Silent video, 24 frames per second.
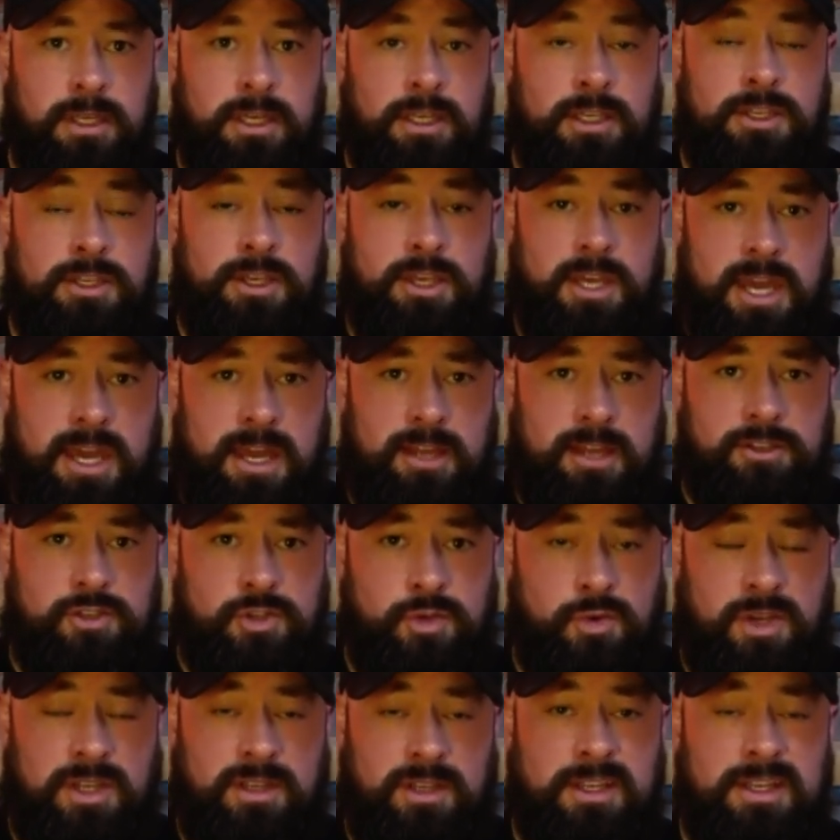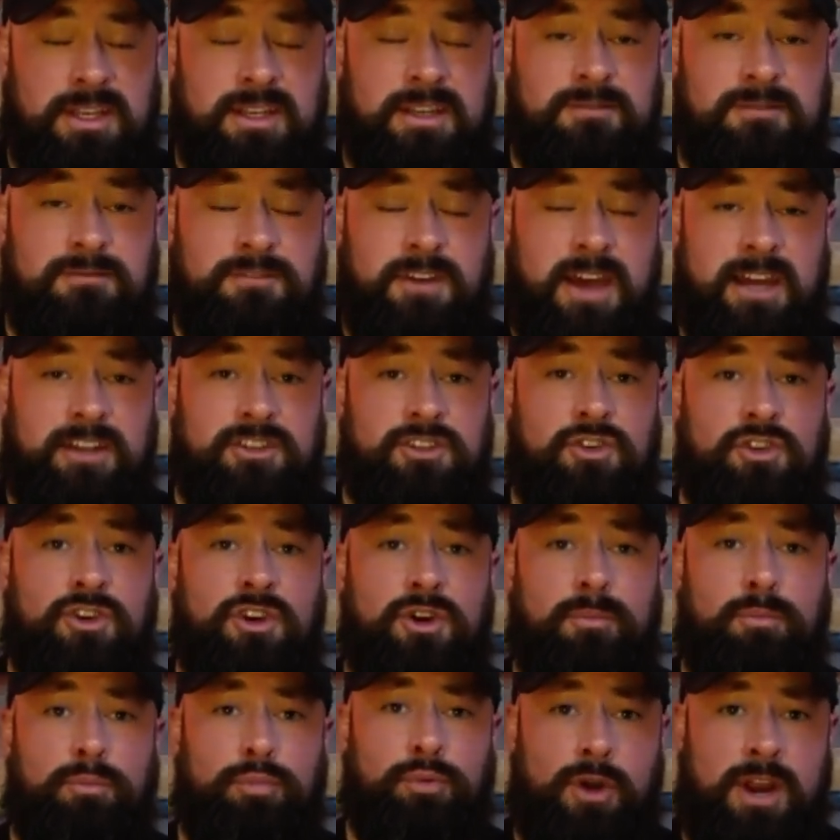You can't do it. And in fact, you're going to
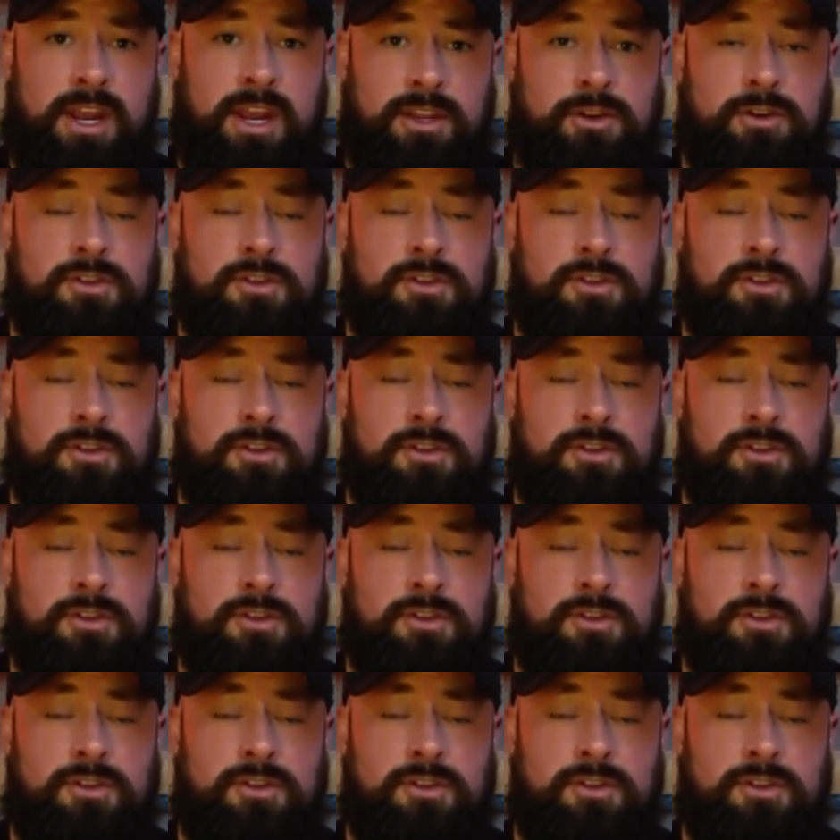break